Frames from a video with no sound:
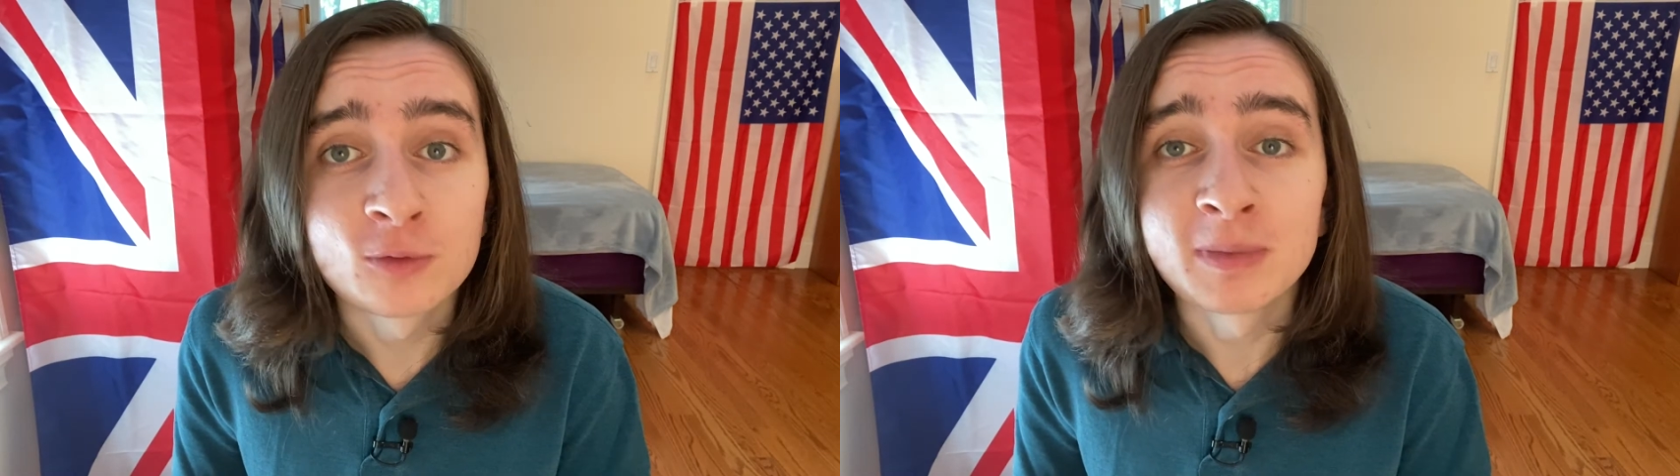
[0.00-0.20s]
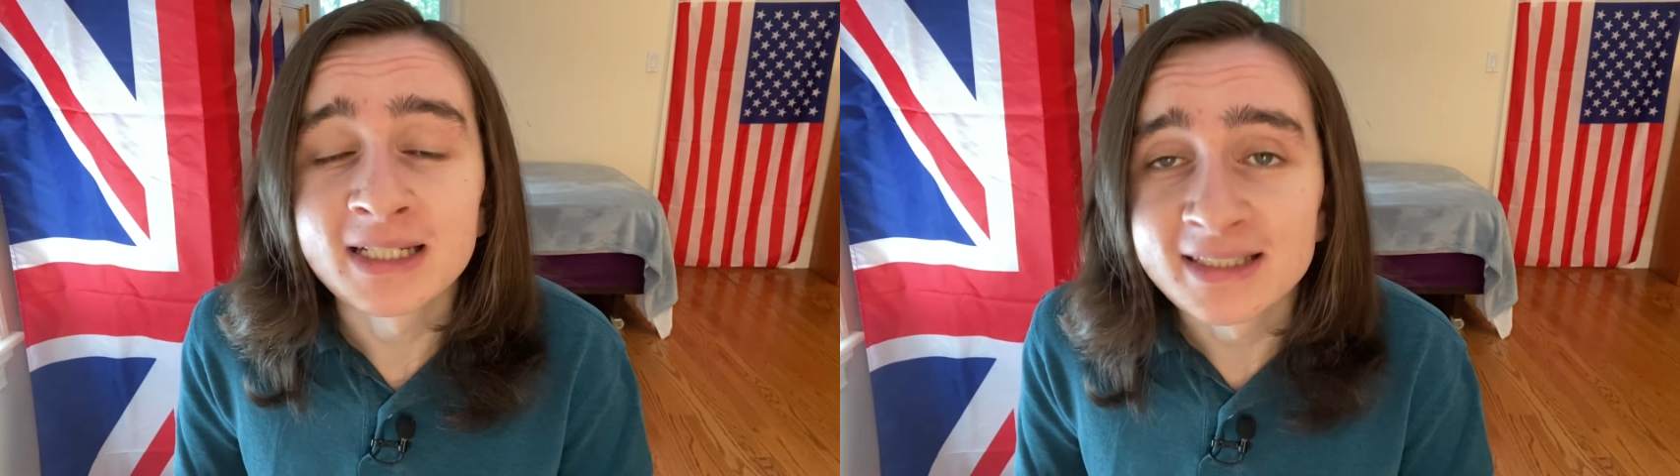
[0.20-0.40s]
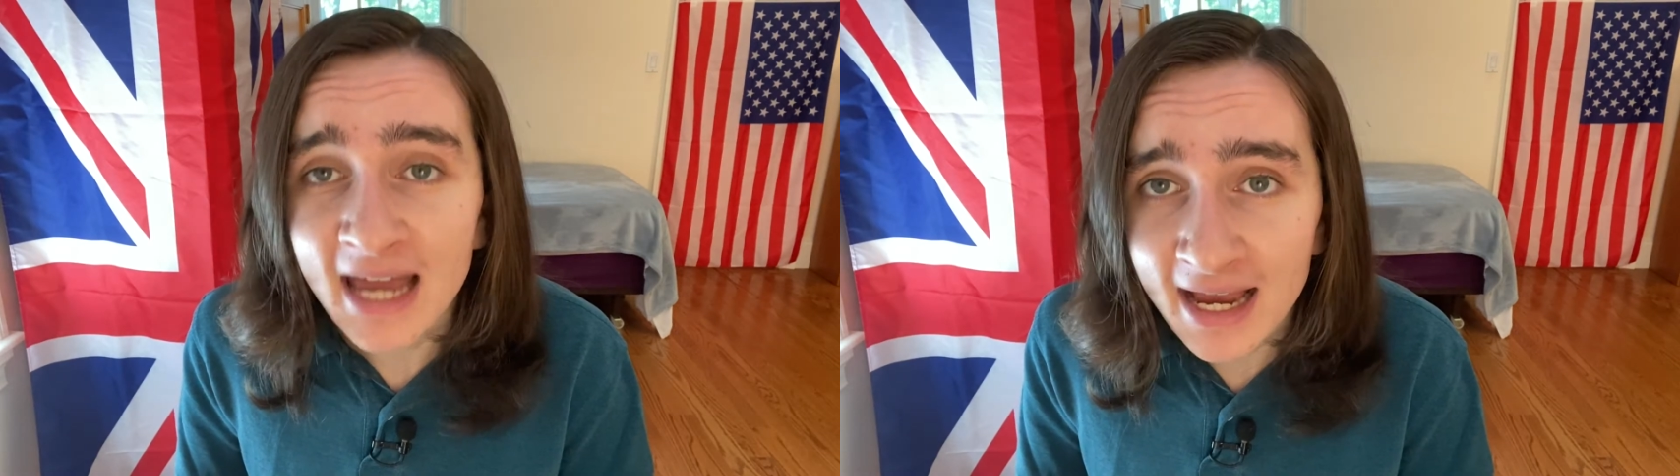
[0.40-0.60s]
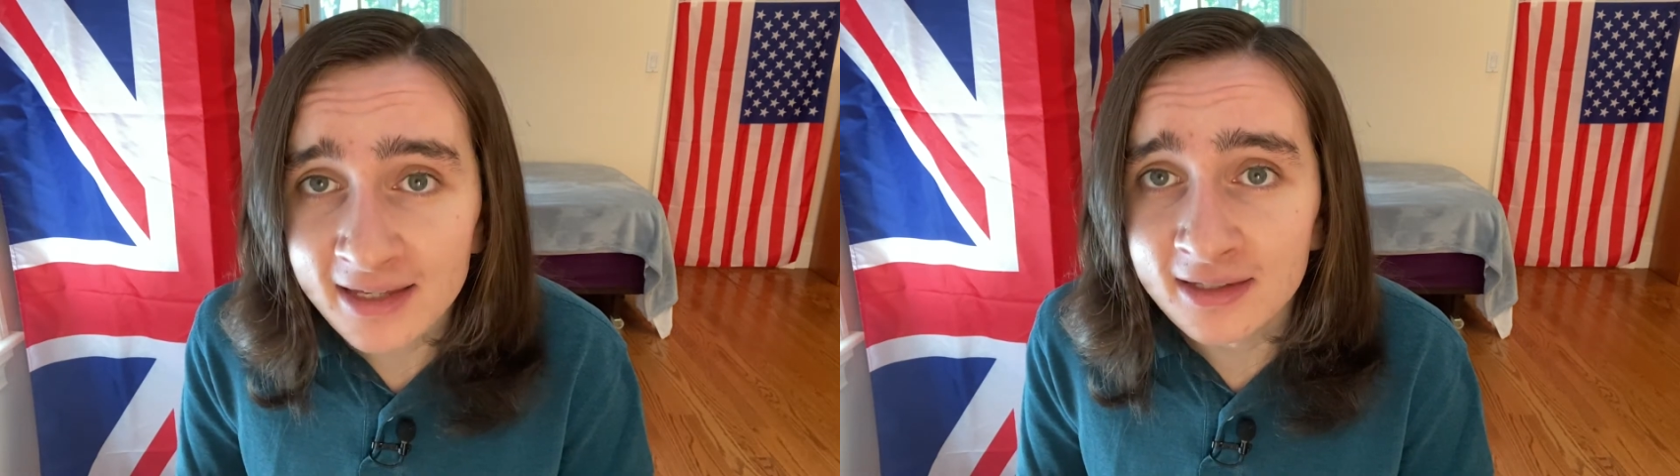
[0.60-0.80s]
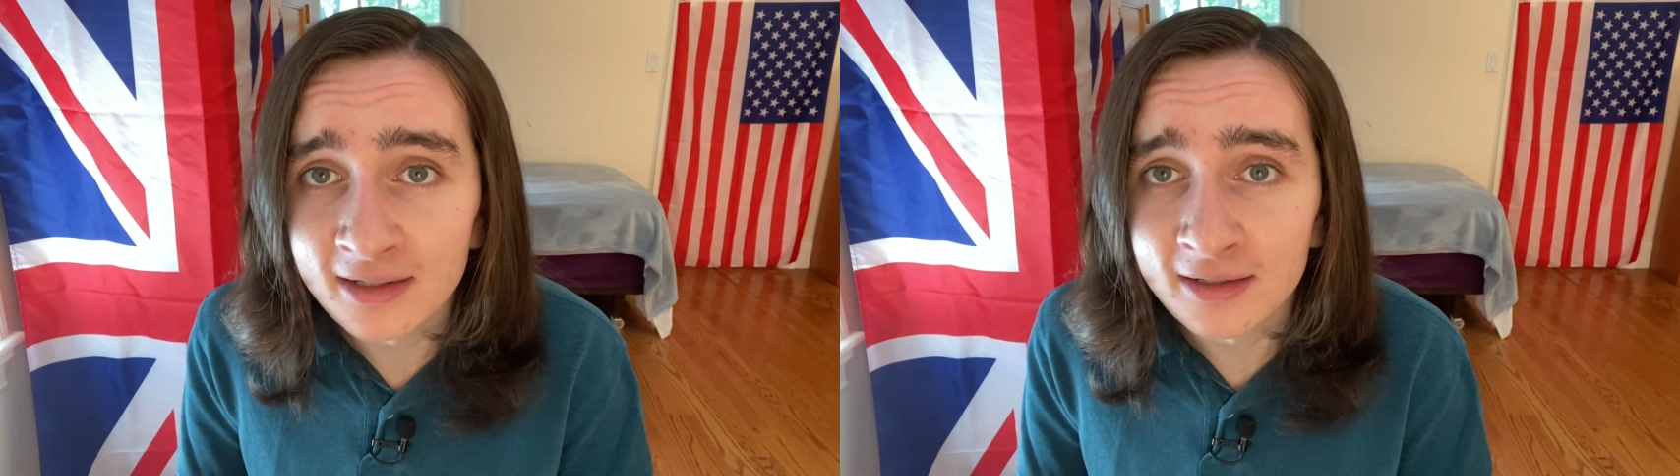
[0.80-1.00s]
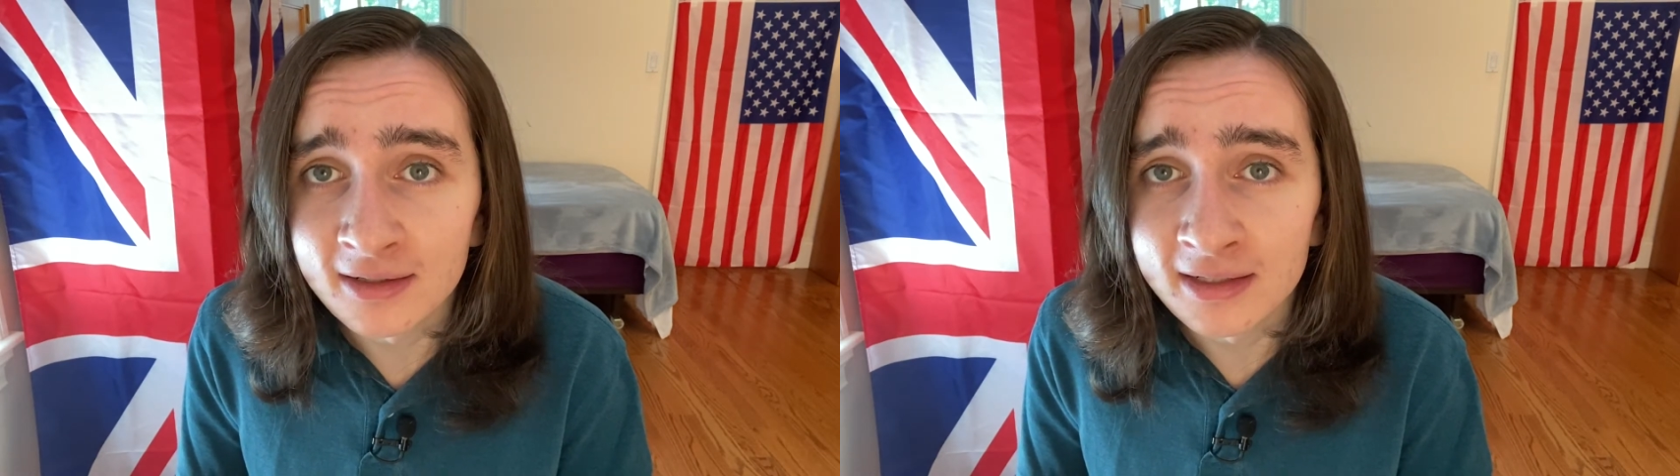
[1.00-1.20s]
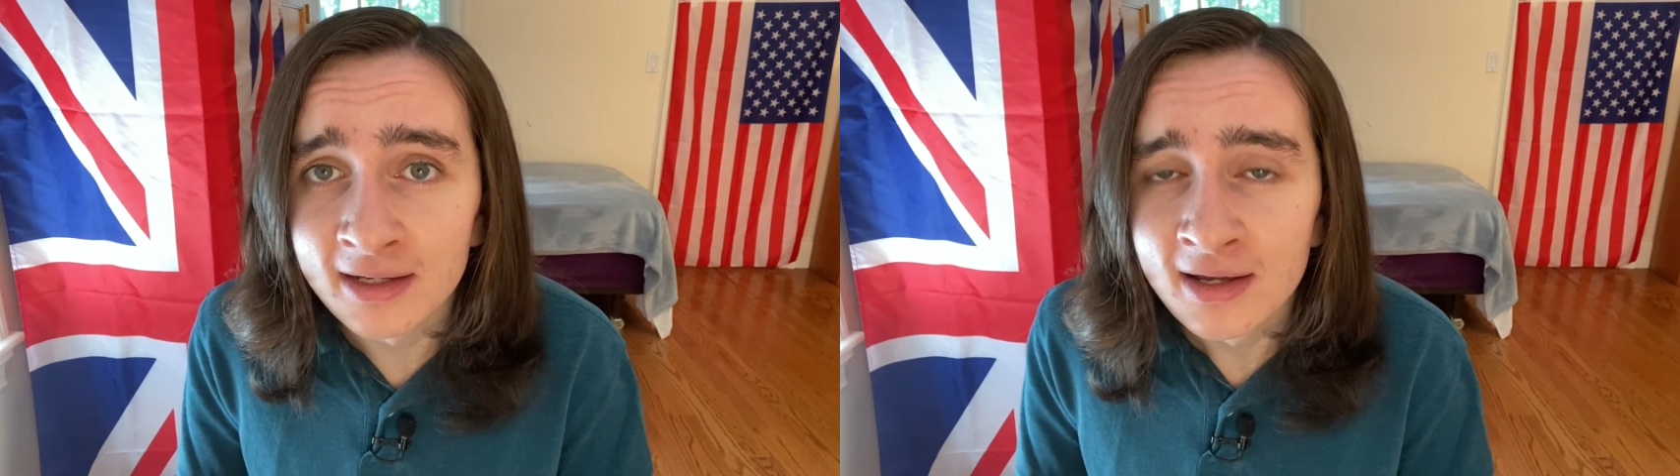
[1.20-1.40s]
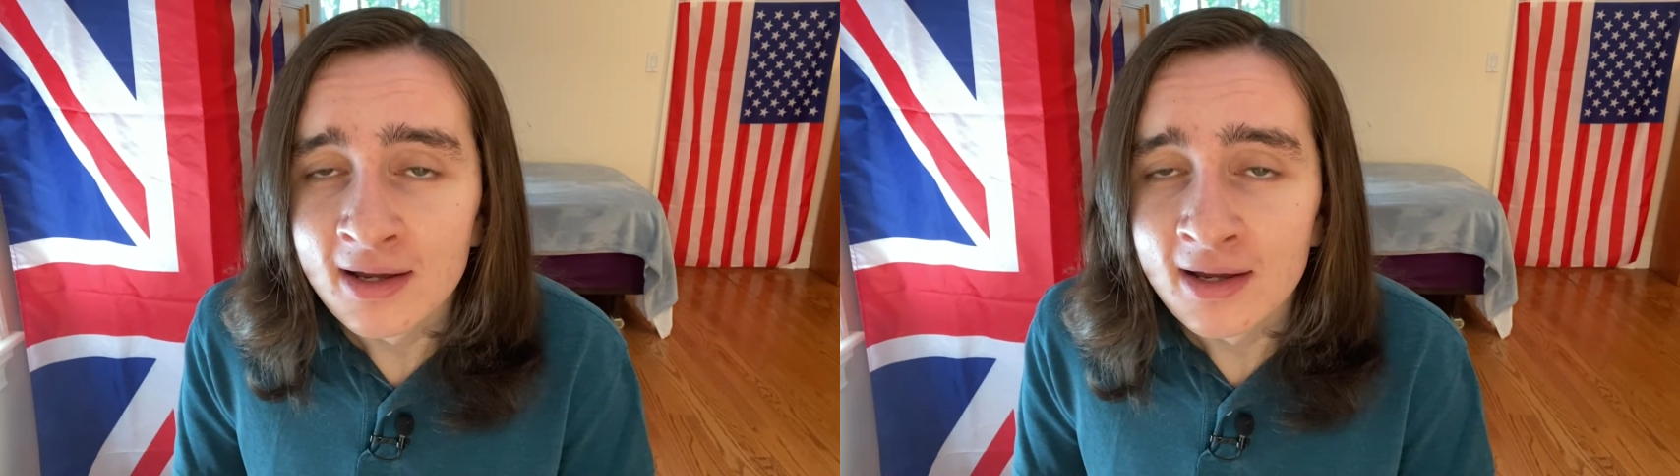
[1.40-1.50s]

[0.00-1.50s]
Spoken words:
spectacularly.